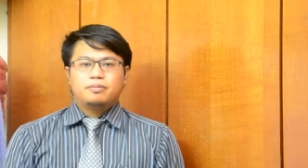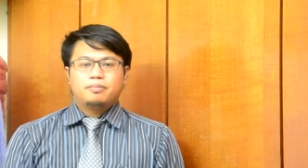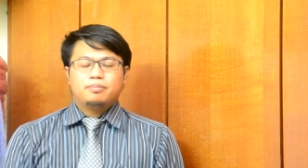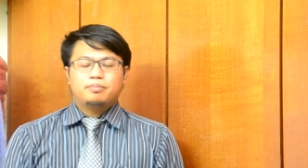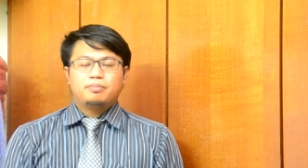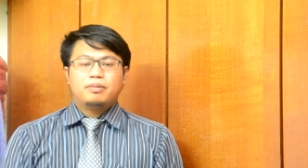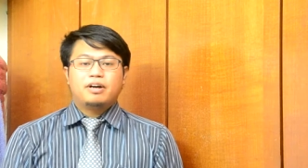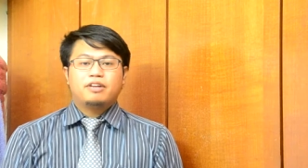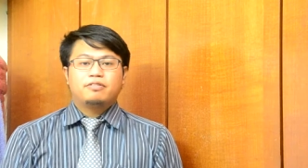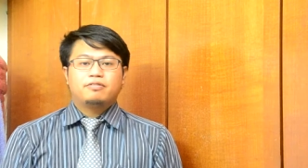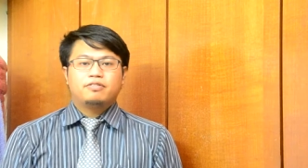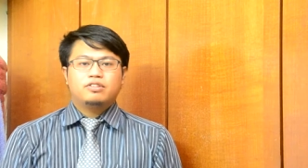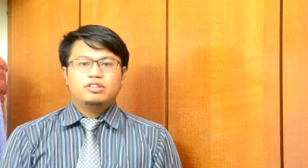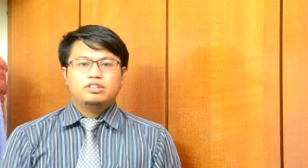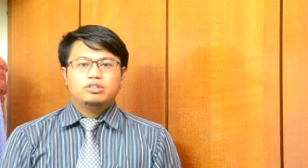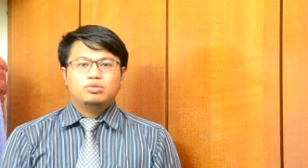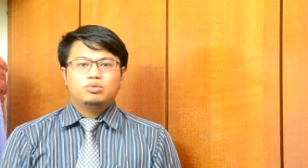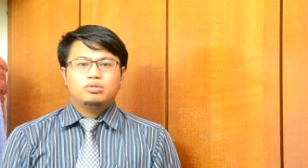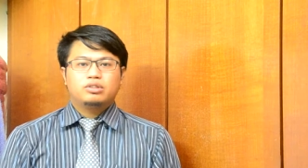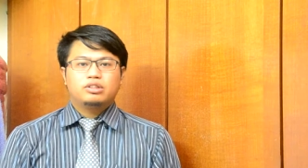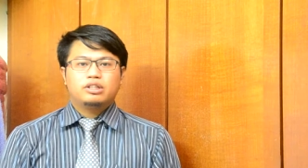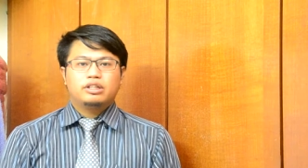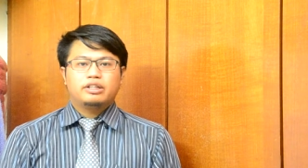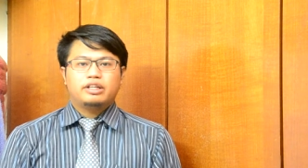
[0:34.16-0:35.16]
My first
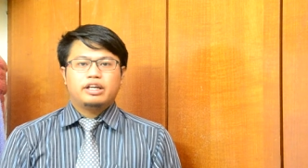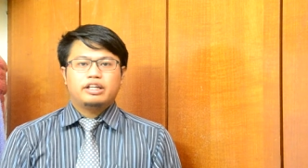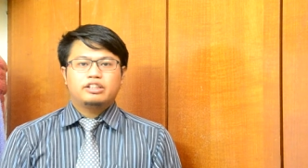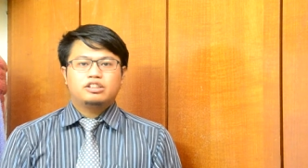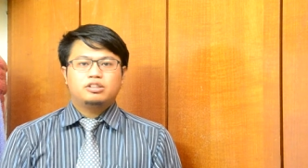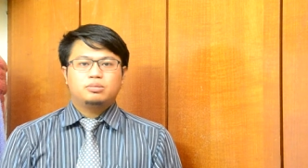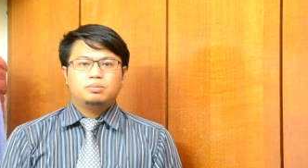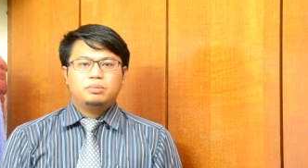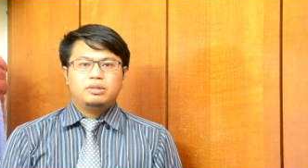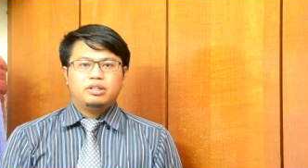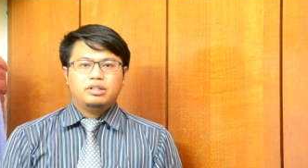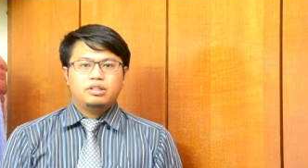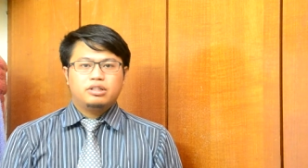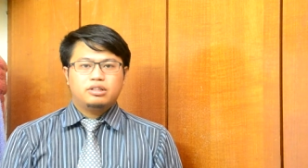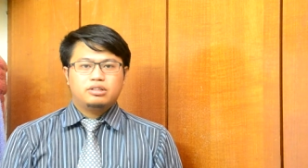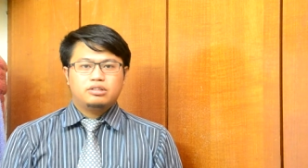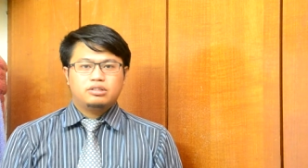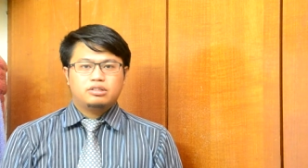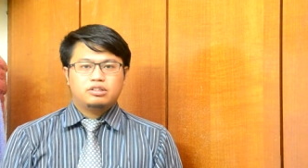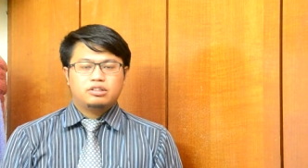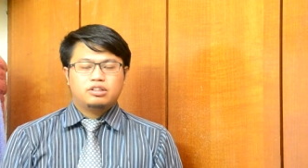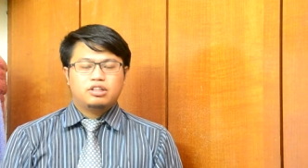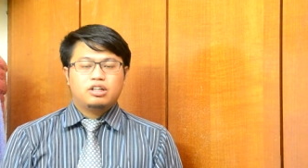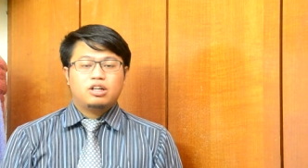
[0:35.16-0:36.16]
working experience
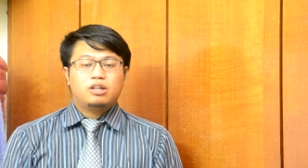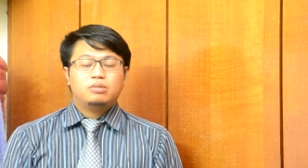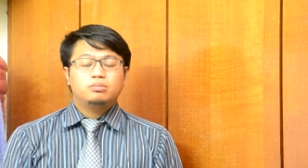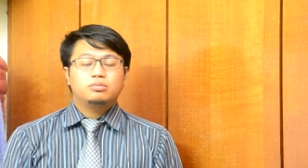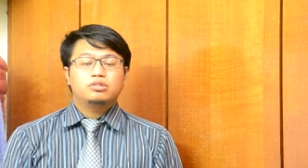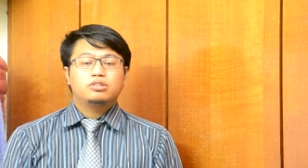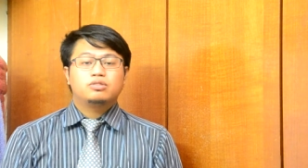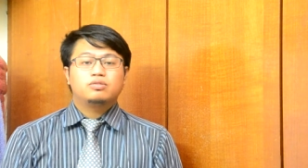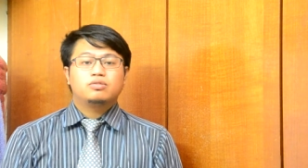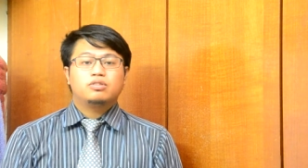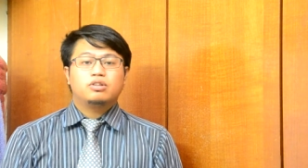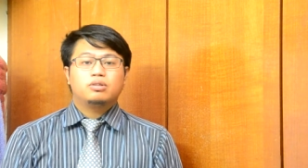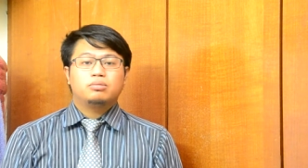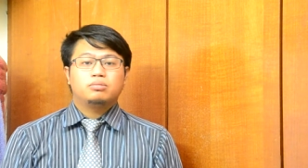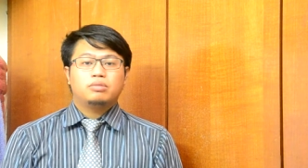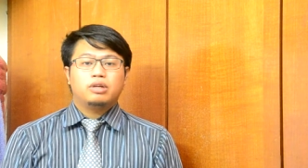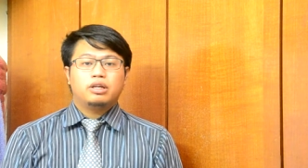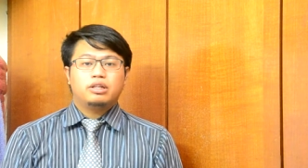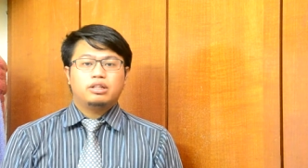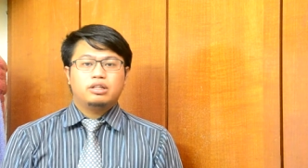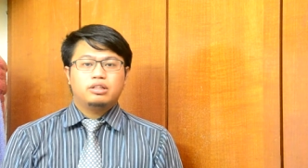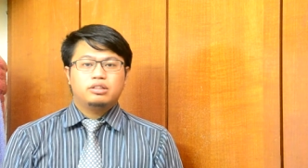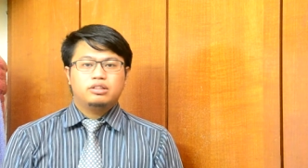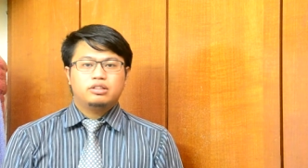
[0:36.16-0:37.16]
comes from
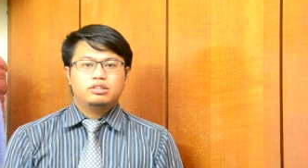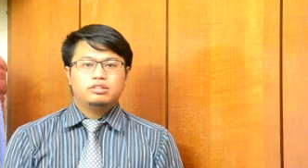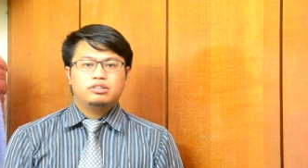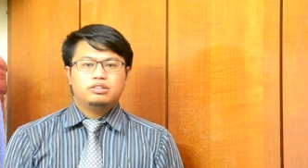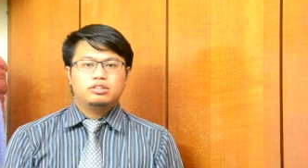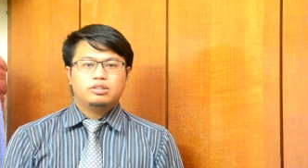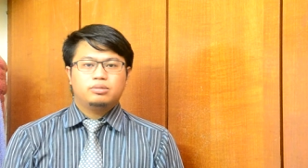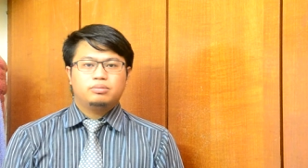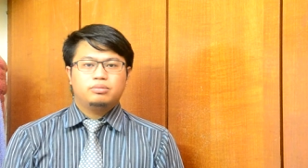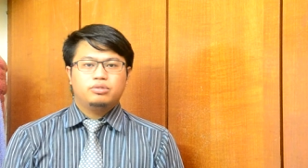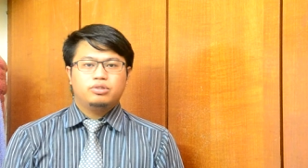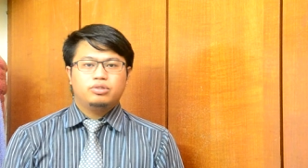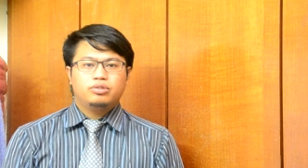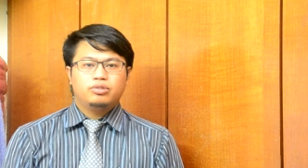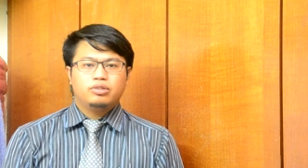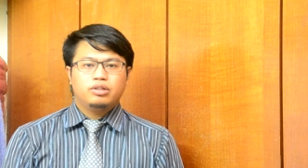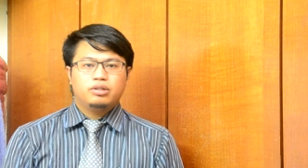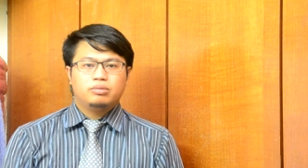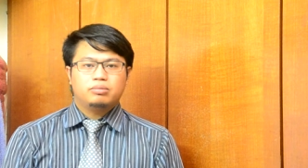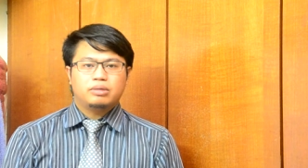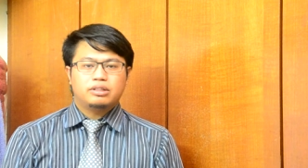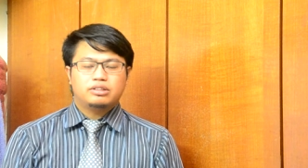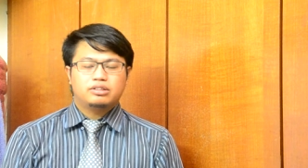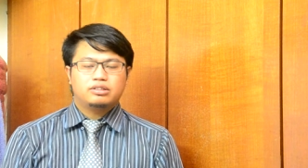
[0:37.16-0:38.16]
an internship
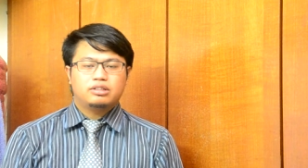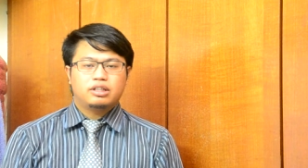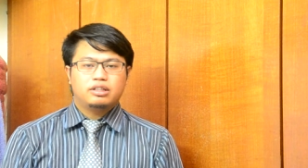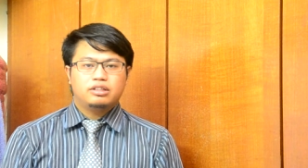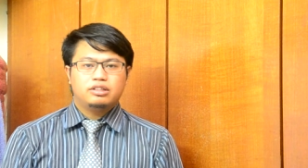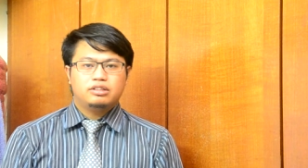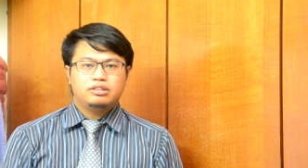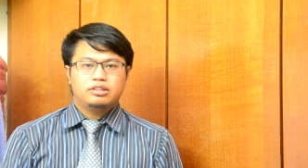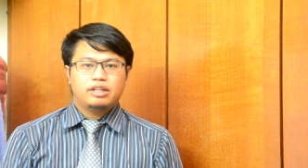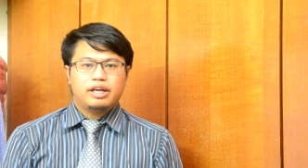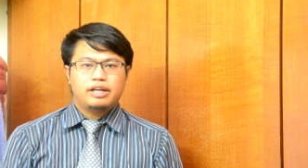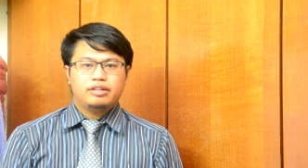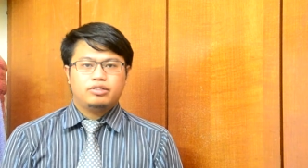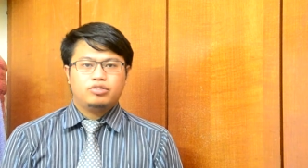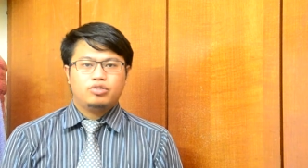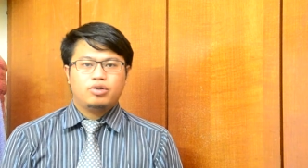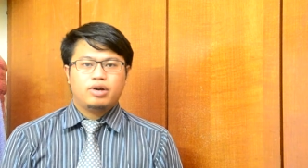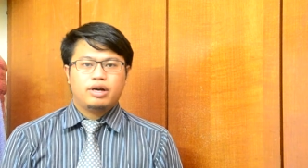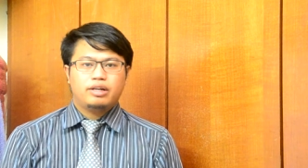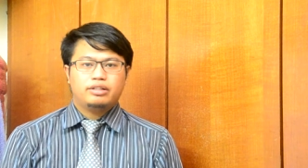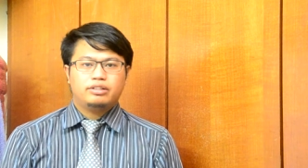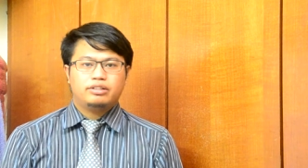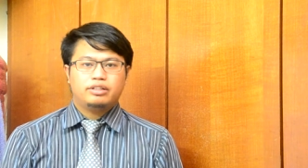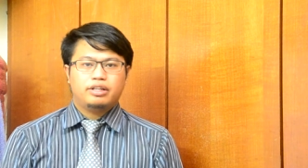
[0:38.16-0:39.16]
during my studies at
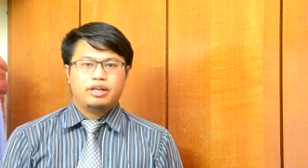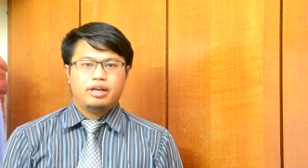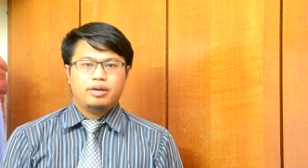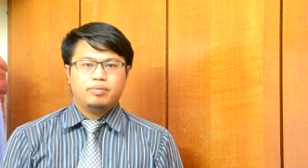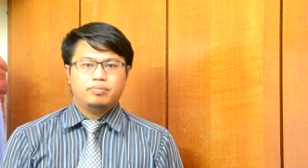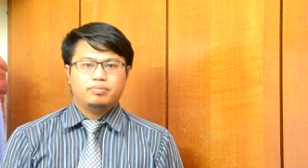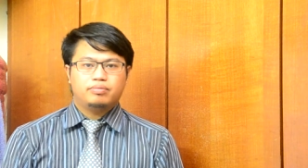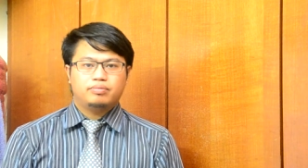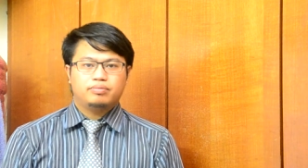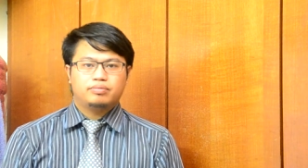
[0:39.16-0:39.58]
UiTM.